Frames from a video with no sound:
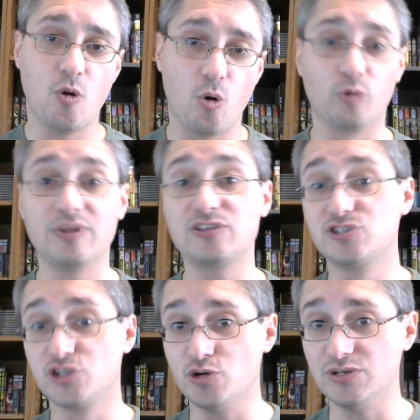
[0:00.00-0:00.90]
or with
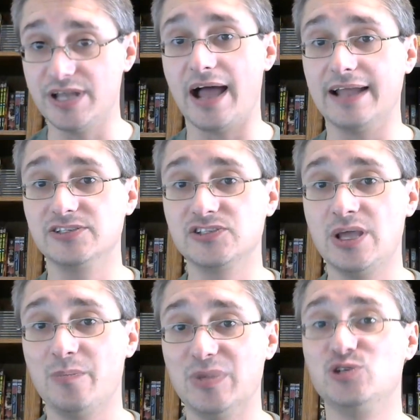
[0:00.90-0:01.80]
two dice,
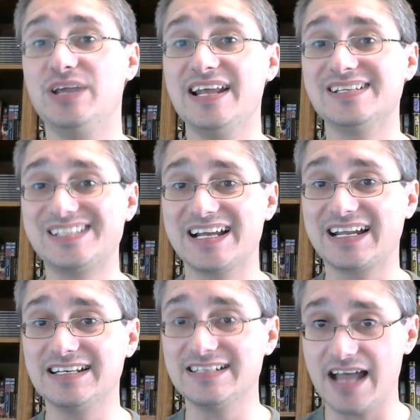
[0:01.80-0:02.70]
but you get a
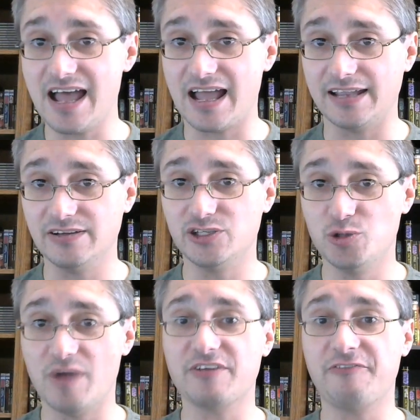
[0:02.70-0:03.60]
second die,
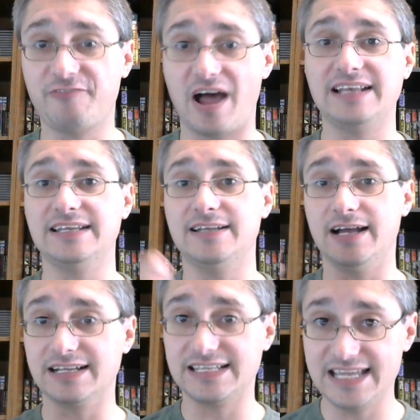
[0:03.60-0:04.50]
you have to find it
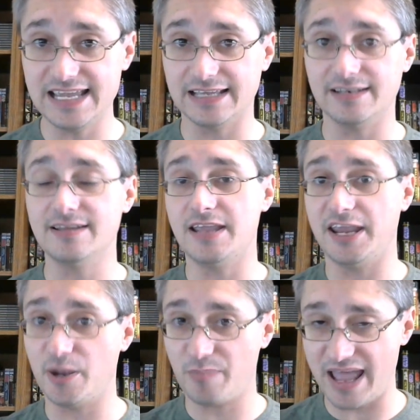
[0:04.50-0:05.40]
again
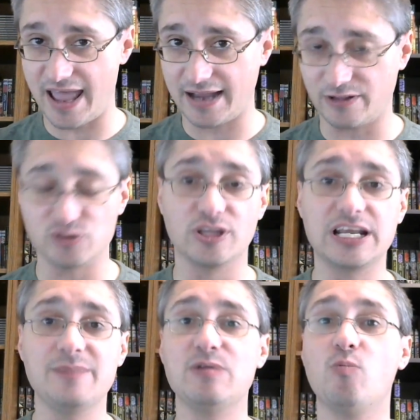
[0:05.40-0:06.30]
in a pack. And there's
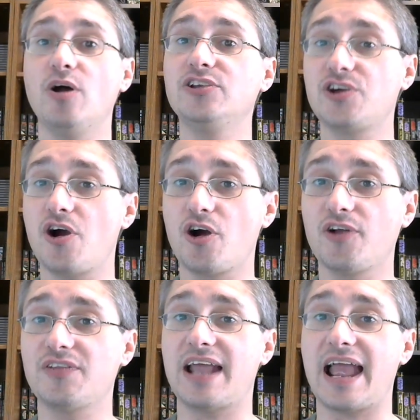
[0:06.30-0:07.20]
only going to be one
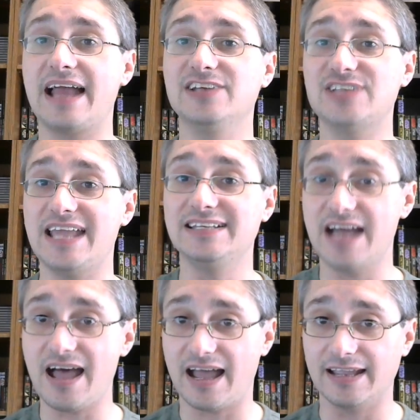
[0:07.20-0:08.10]
card that has a
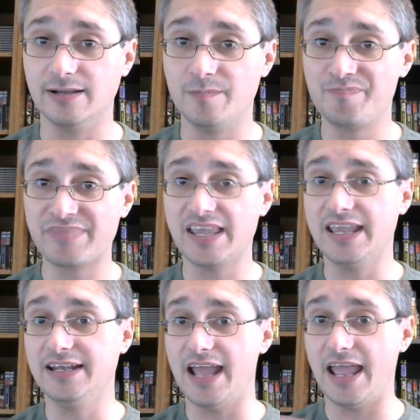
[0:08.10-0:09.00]
die
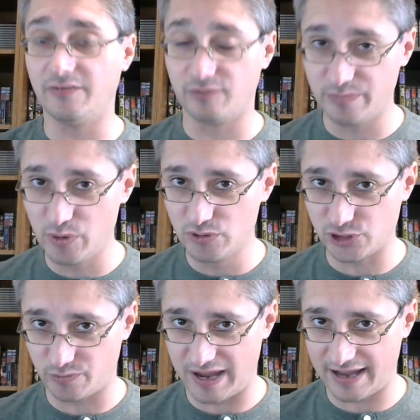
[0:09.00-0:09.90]
in every
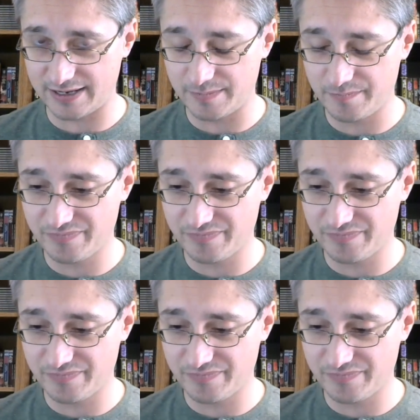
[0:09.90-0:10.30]
booster pack.